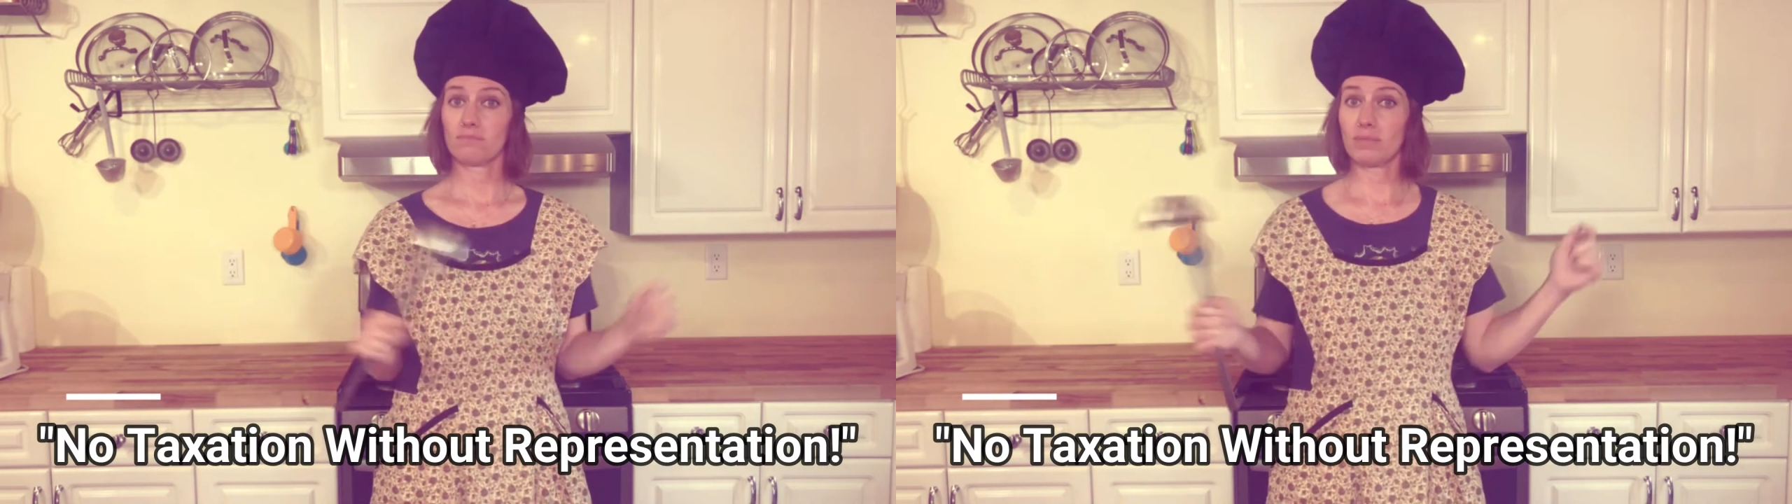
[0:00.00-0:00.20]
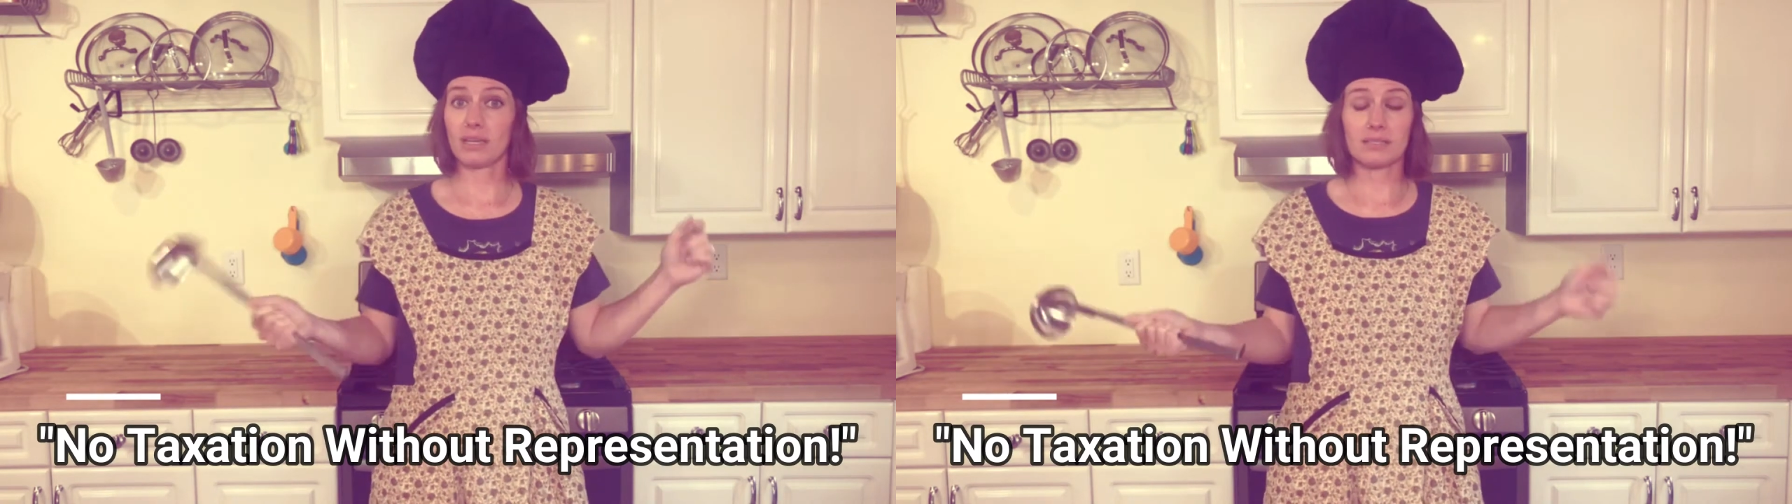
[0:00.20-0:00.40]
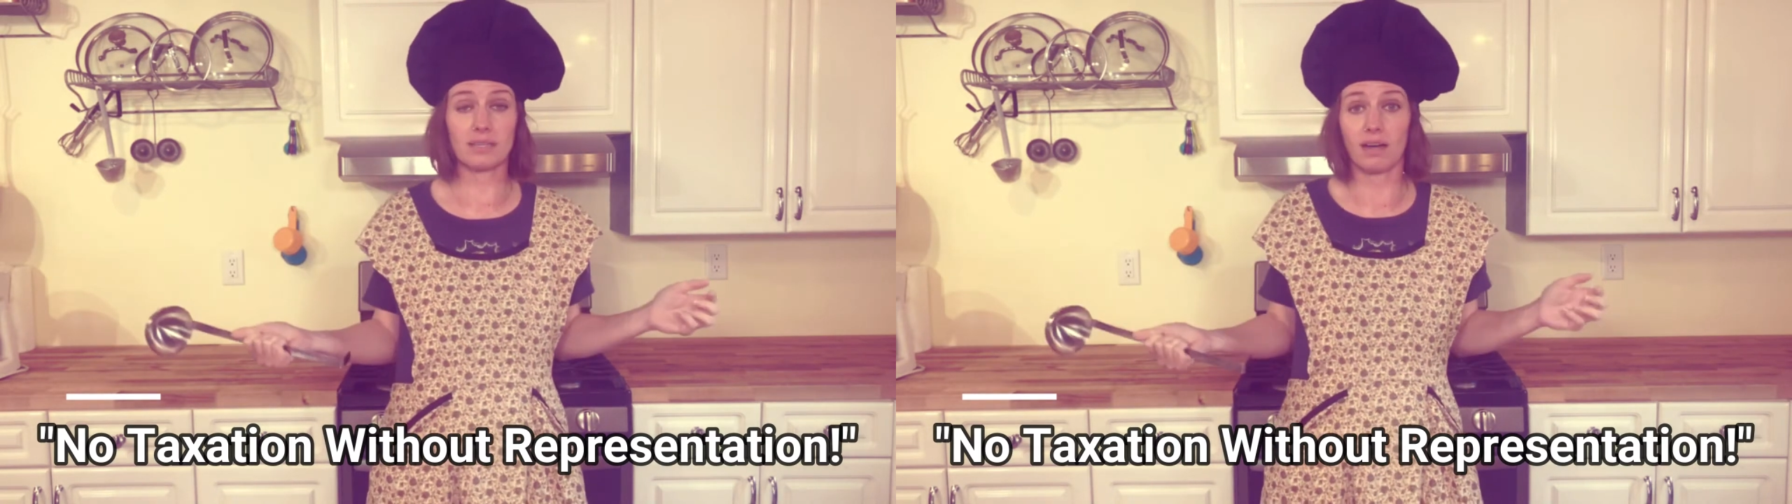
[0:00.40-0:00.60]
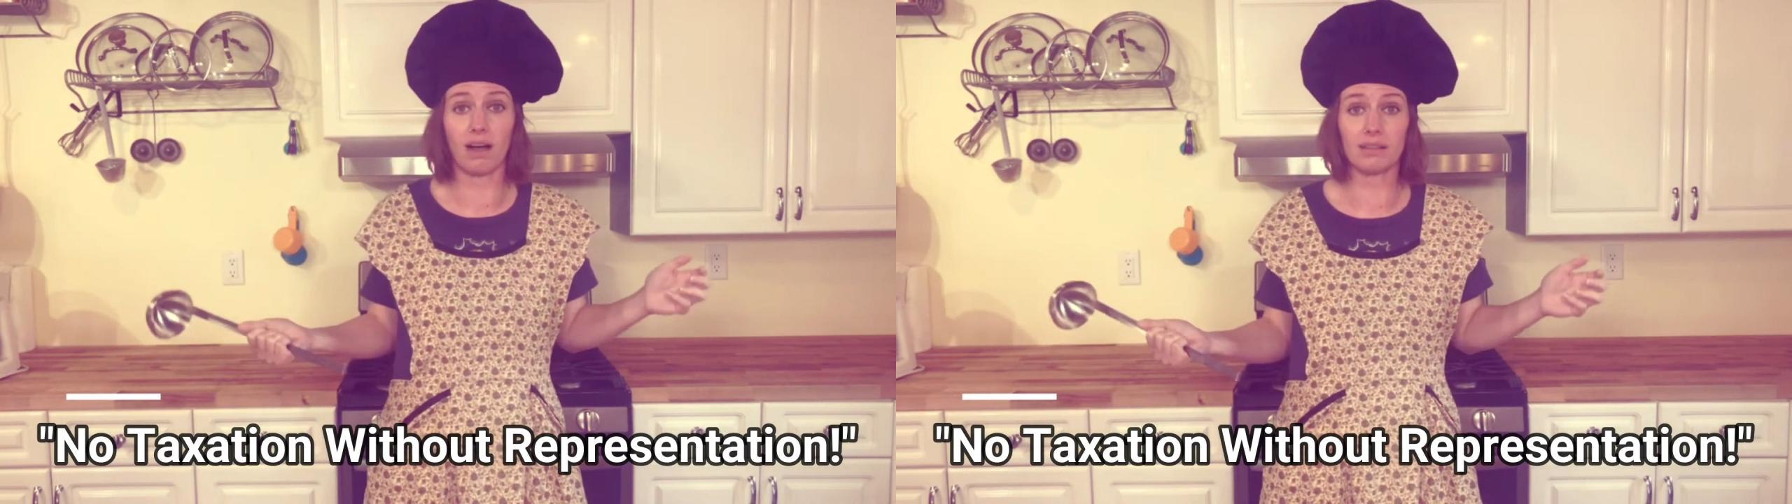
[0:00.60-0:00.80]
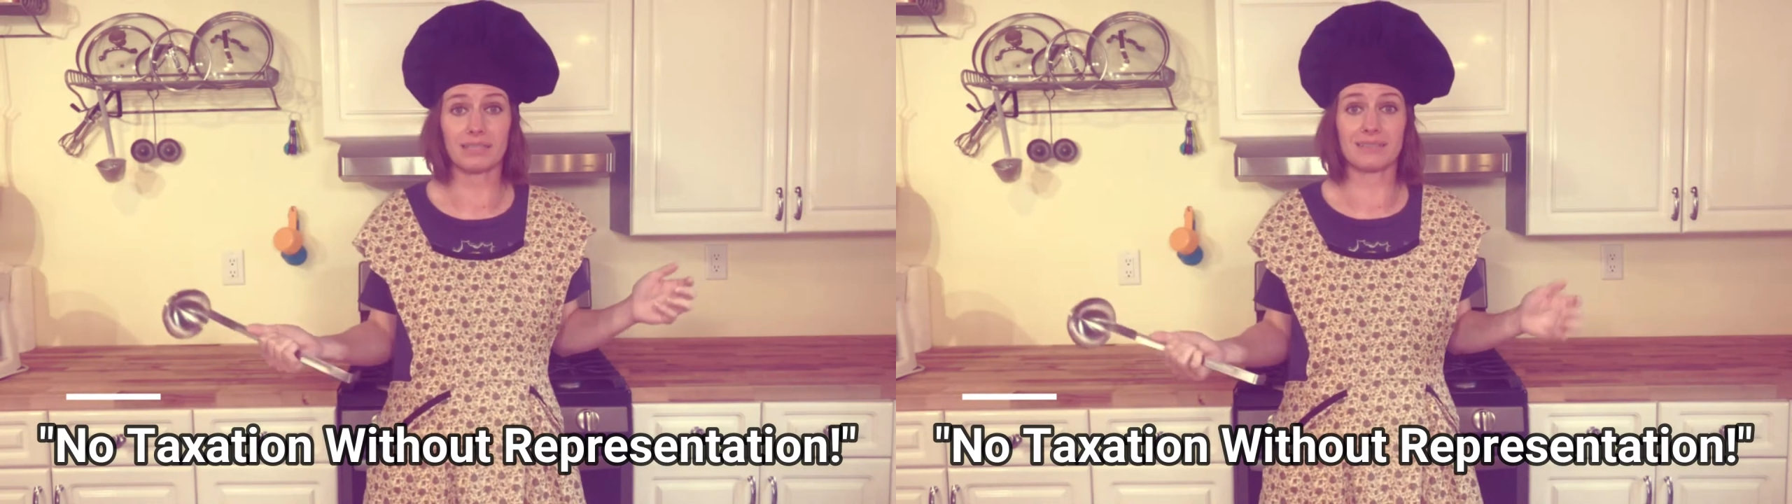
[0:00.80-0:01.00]
because the
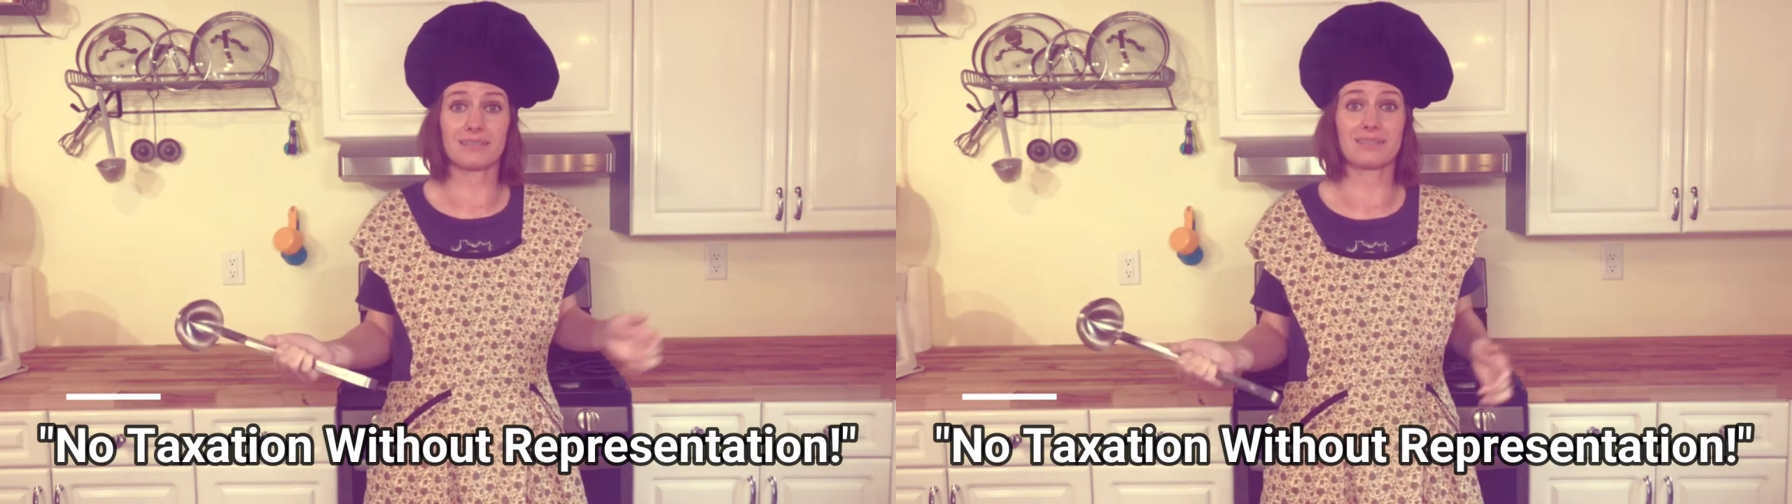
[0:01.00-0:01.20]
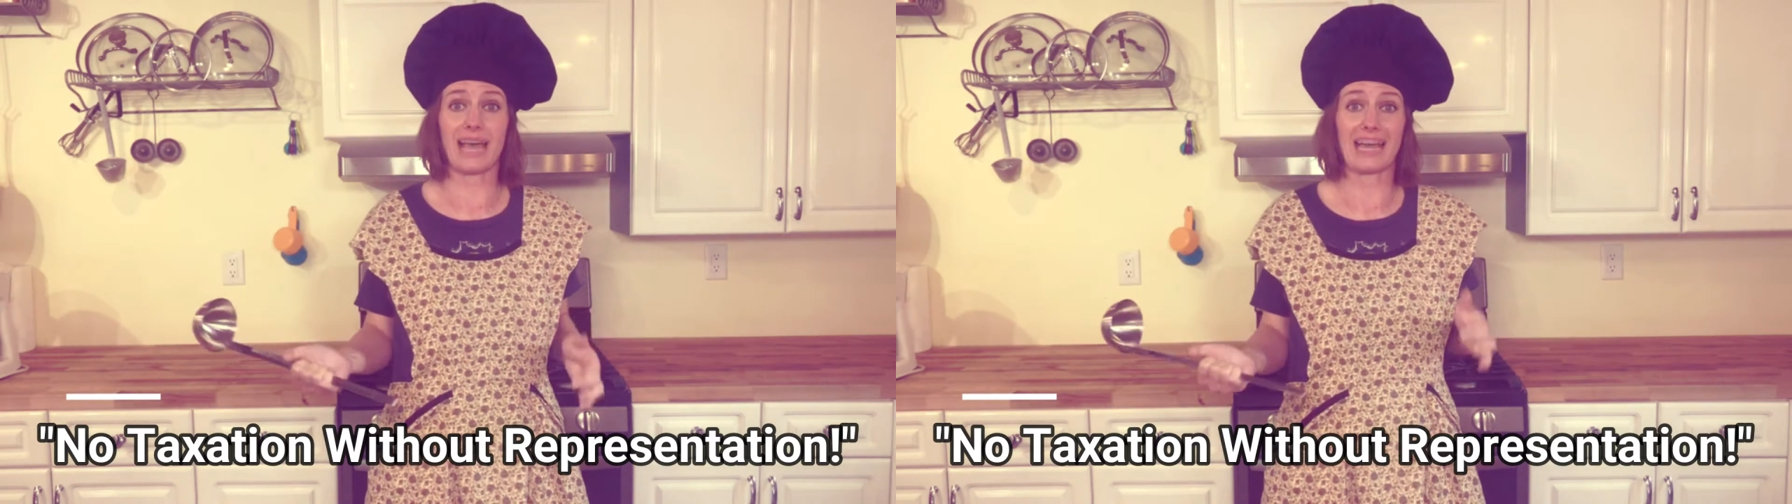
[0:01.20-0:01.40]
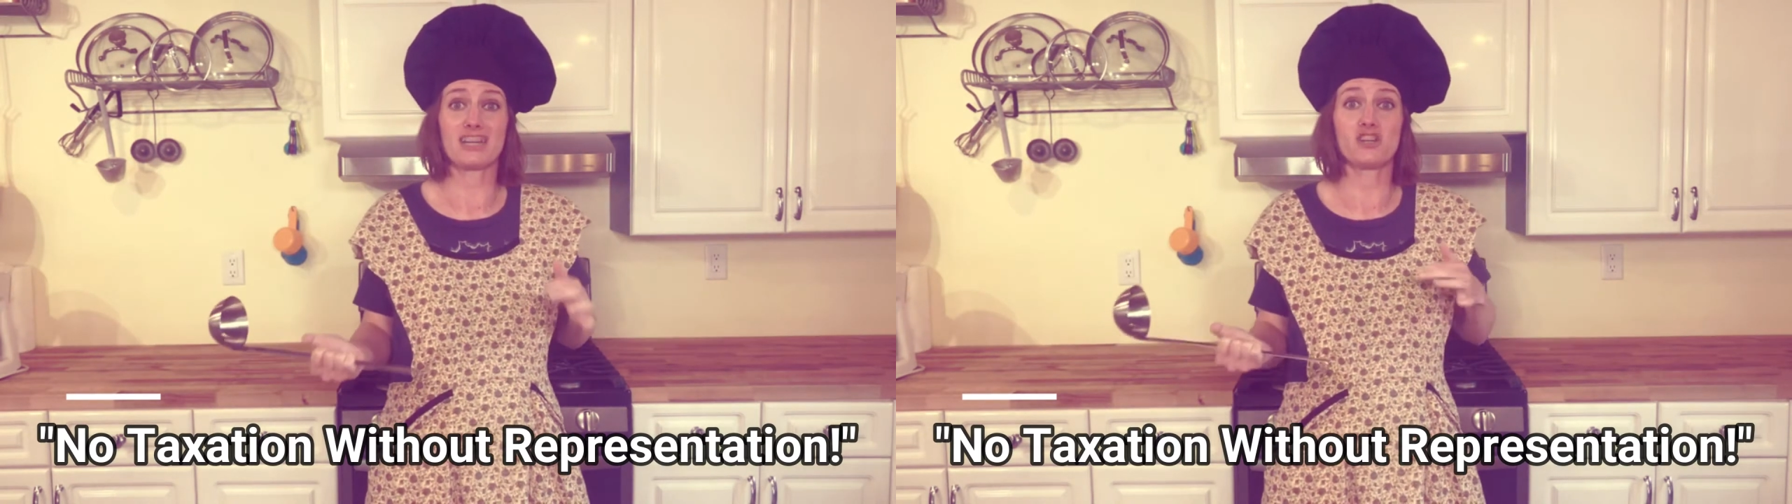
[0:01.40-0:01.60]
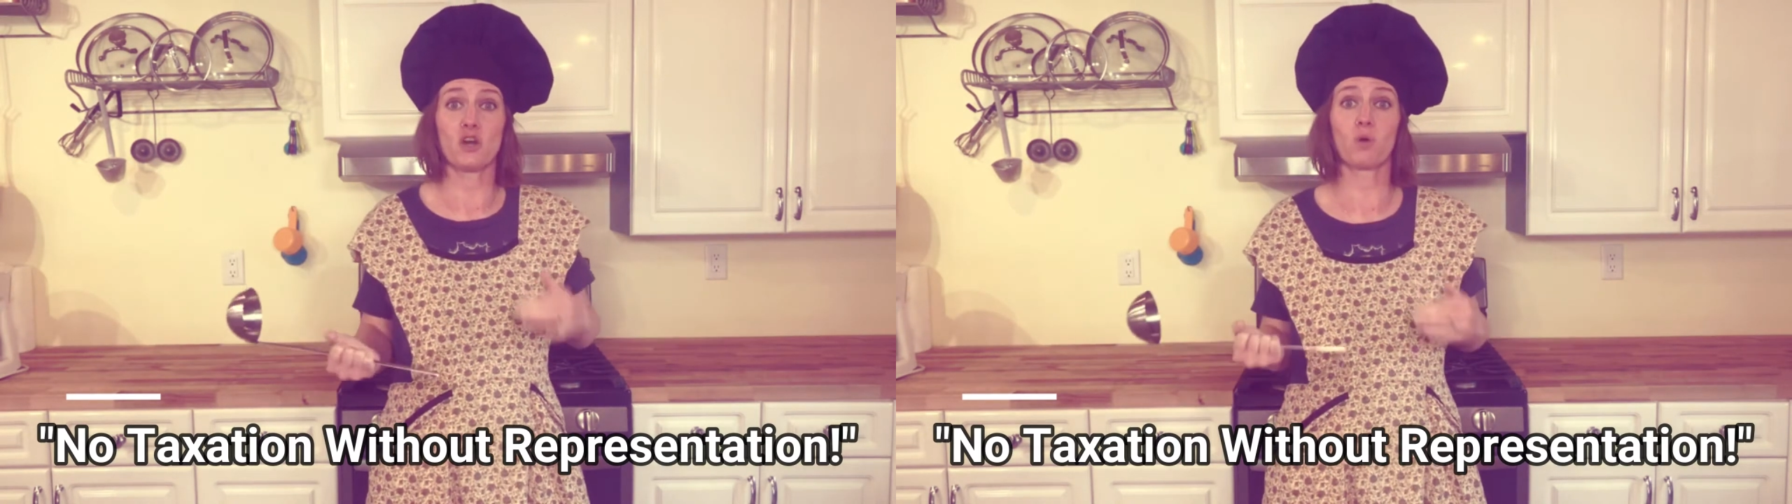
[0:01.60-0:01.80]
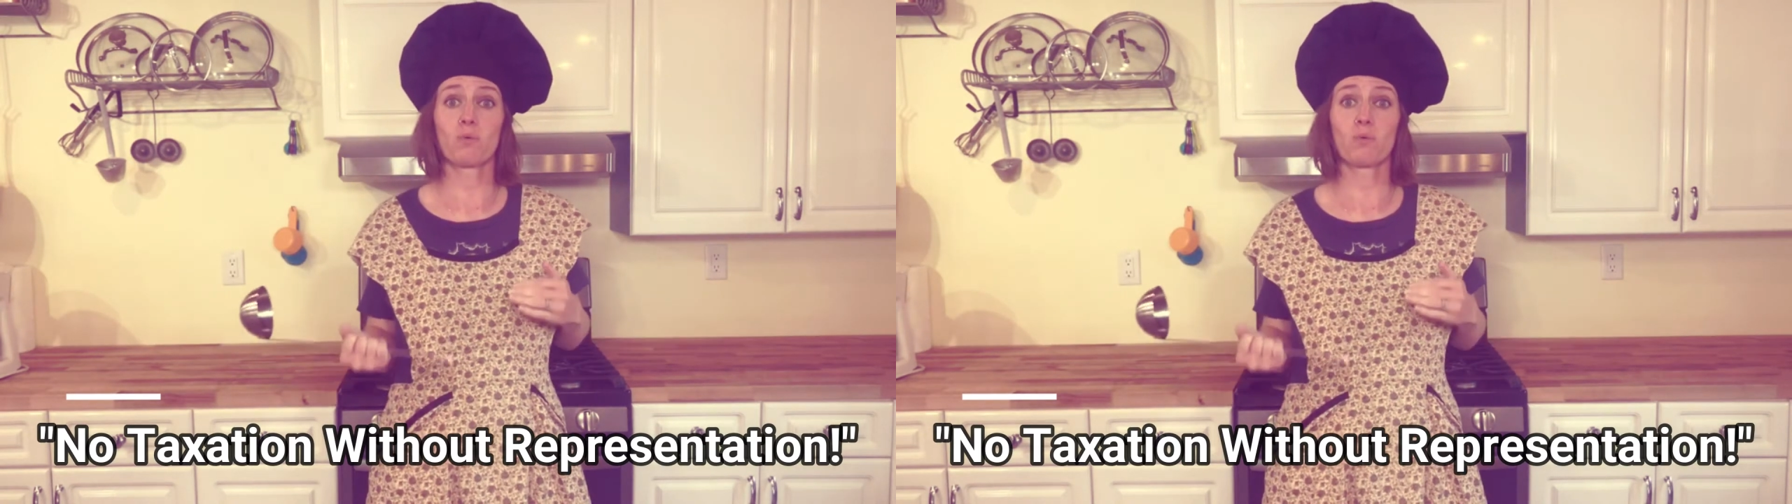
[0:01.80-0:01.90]
colonists had no